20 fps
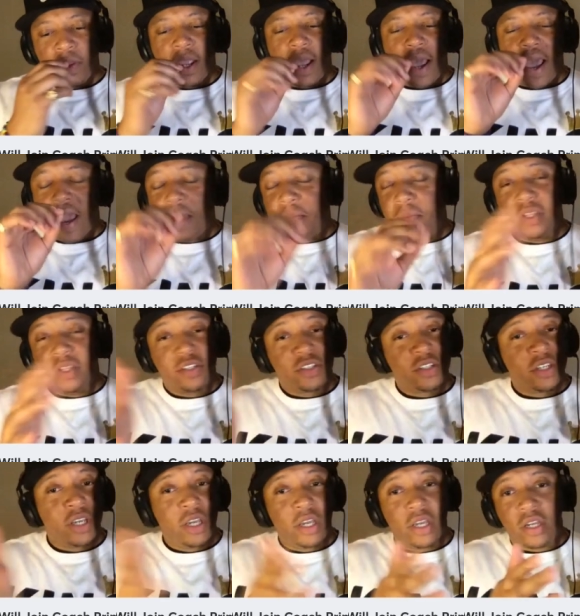I've been
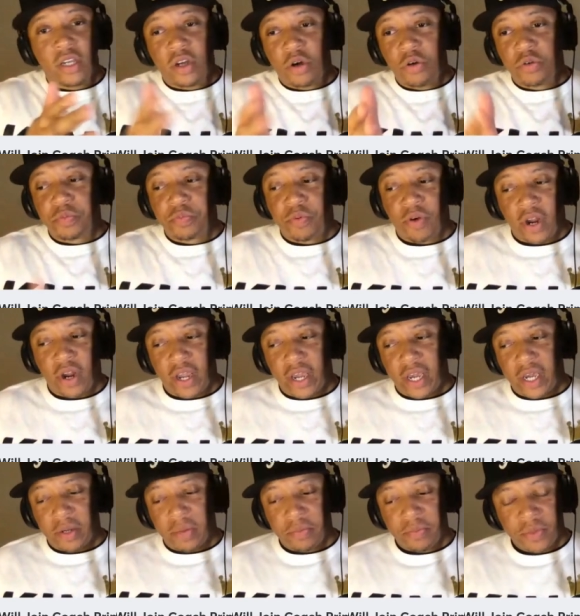seeing Coach
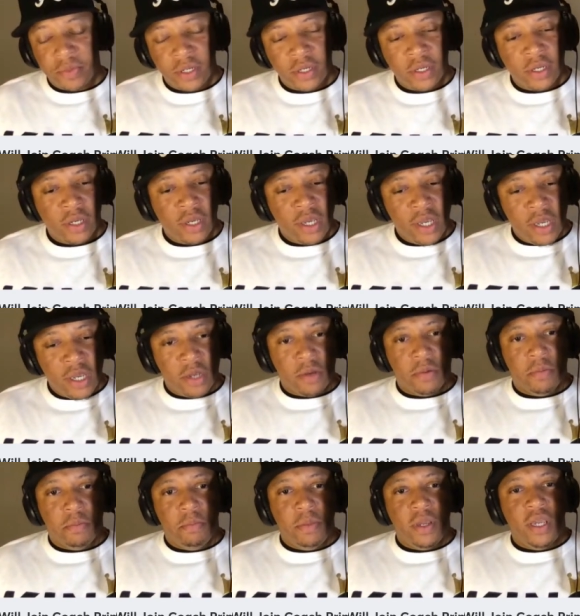Prime
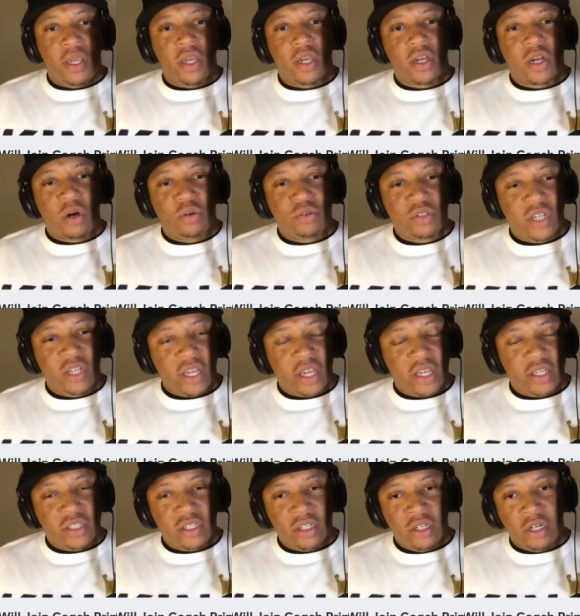be Coach
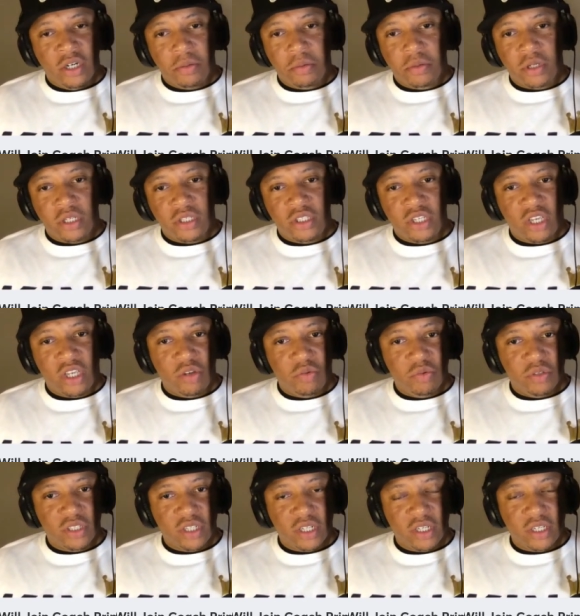Dancy up
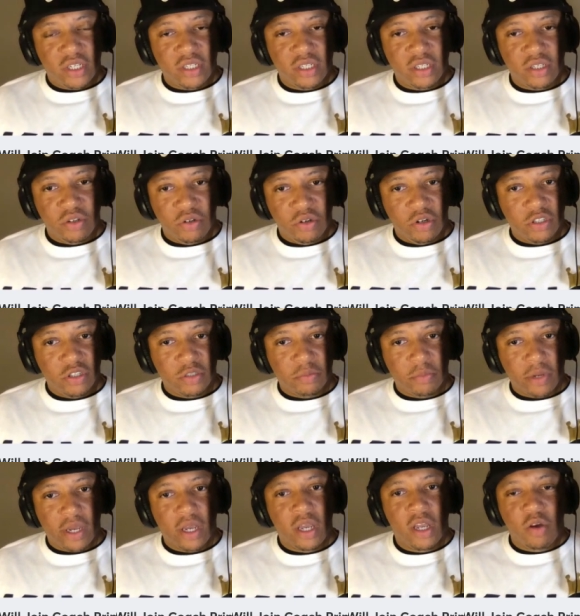continuously. You know, to mm
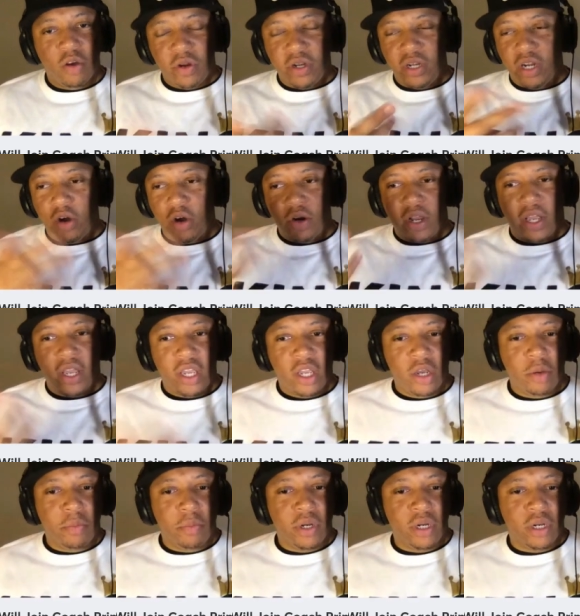mm we know that
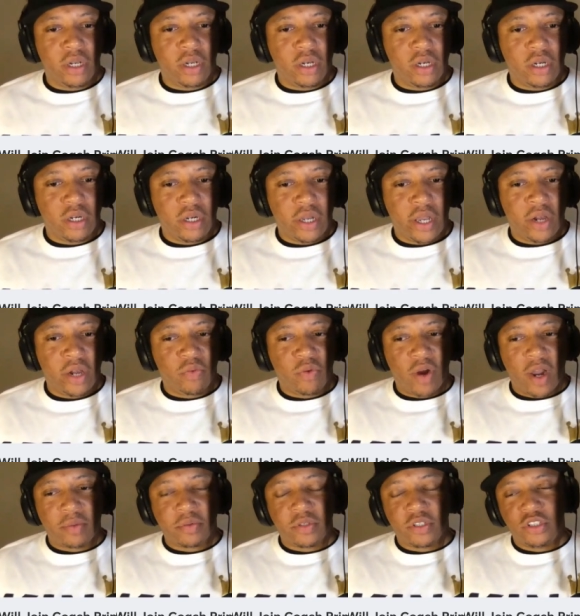him and uh, Eddie
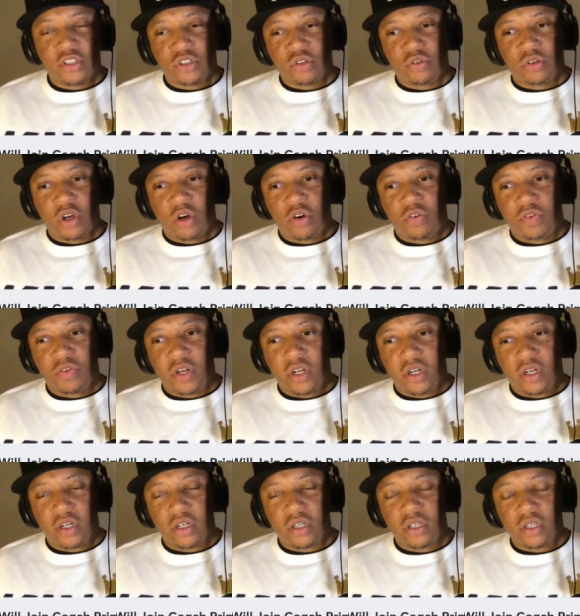Robinson Jr. over there